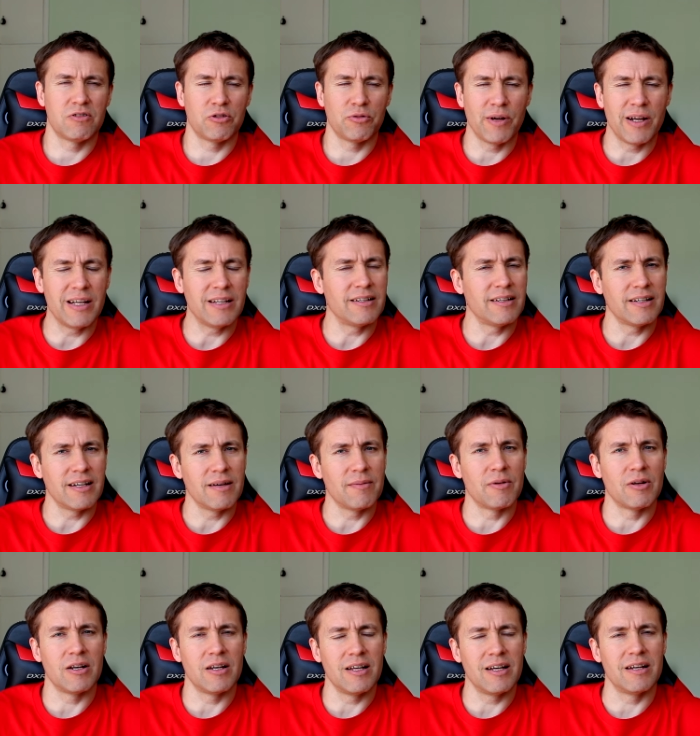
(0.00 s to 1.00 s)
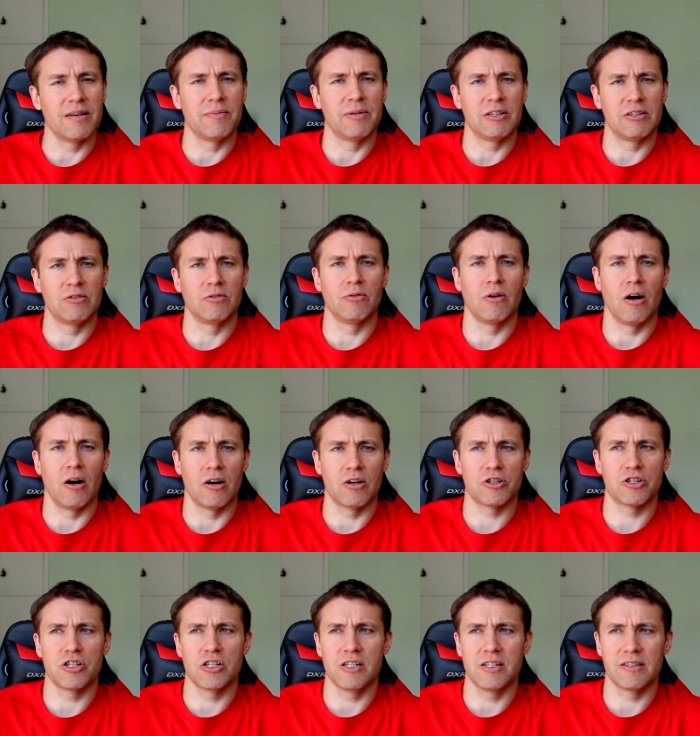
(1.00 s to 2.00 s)
treating him a little bit too
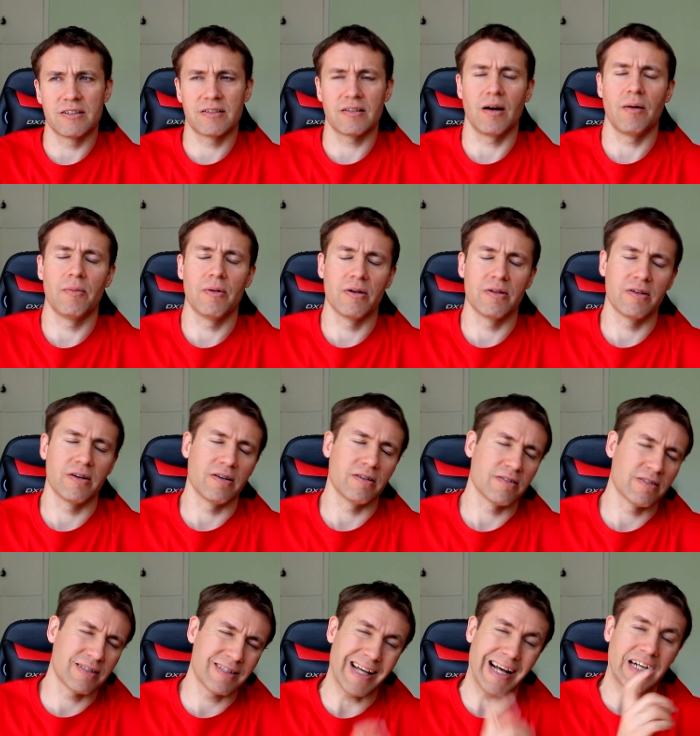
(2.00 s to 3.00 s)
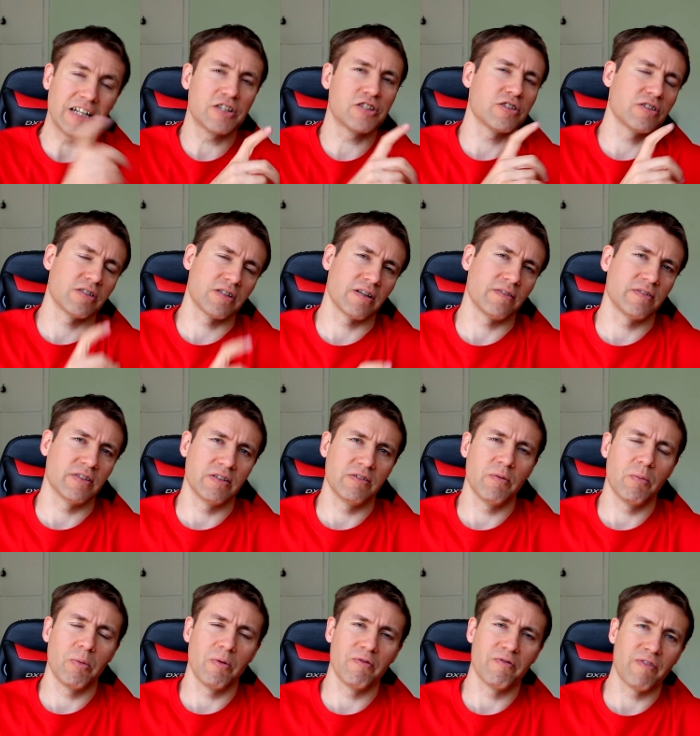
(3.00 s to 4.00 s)
harshly. Some of the sections of the
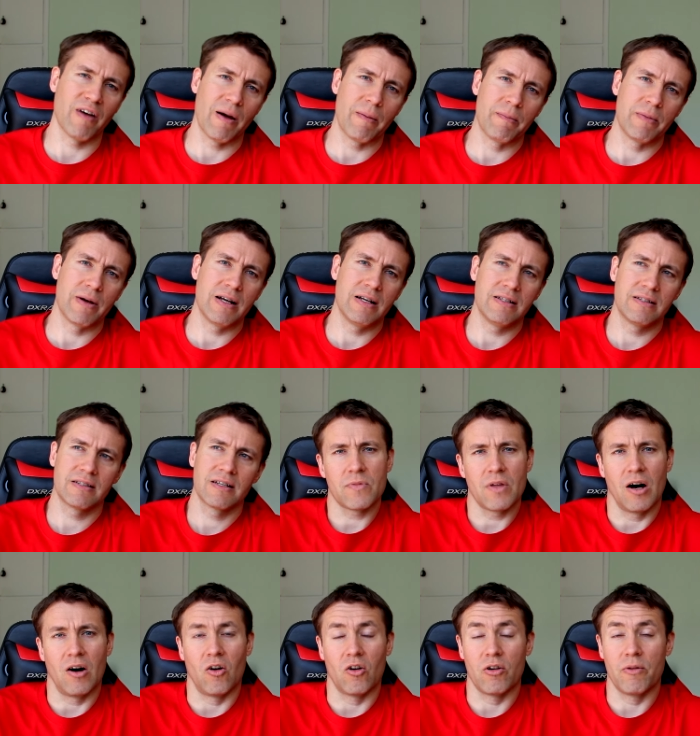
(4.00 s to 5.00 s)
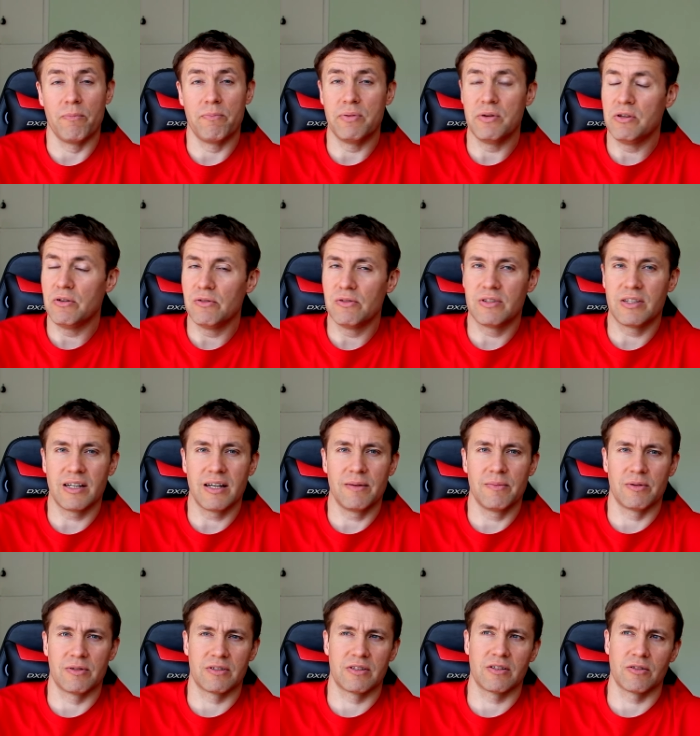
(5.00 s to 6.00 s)
Liverpool fan base are abusing
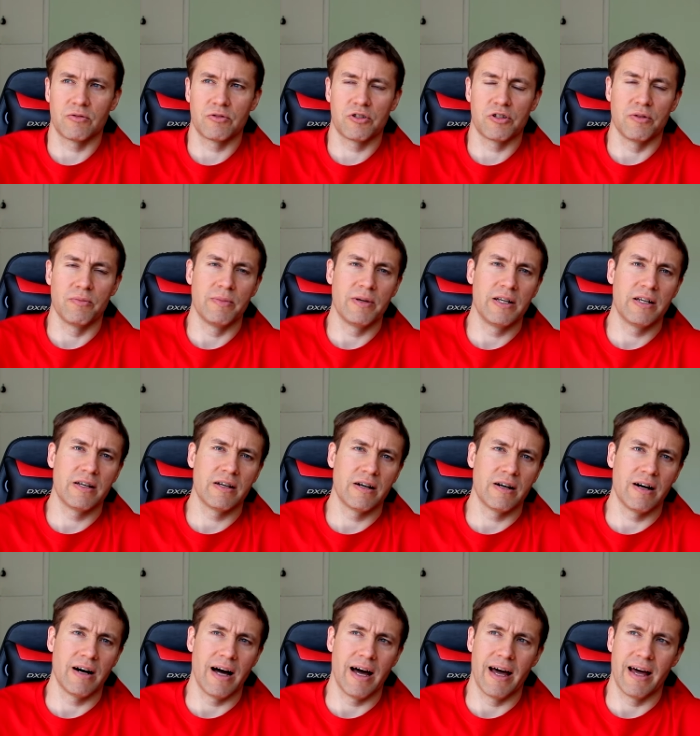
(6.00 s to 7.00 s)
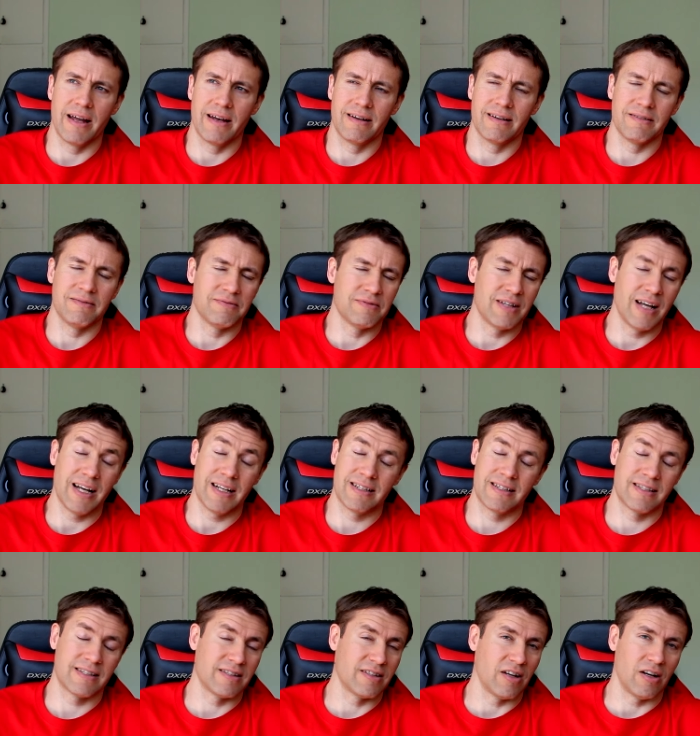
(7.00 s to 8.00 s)
him on social media, and
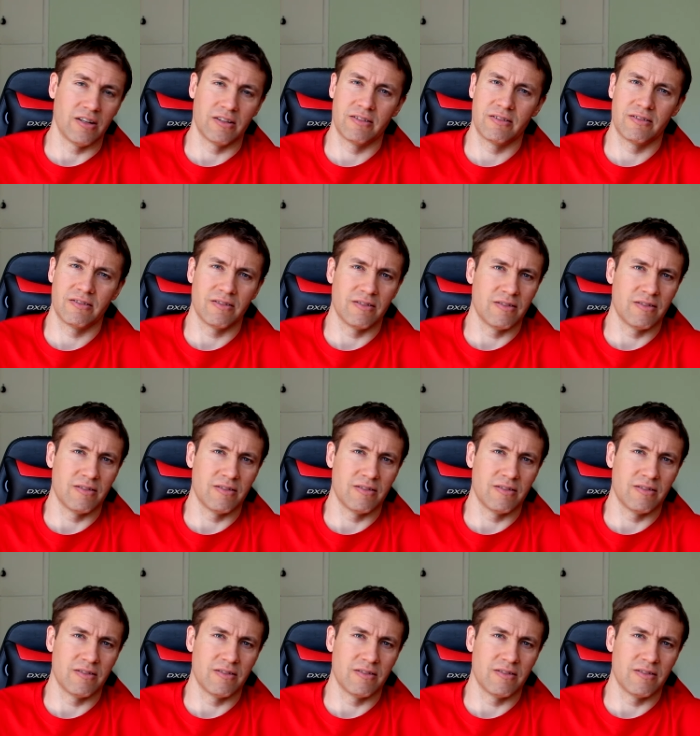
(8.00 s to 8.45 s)
that's not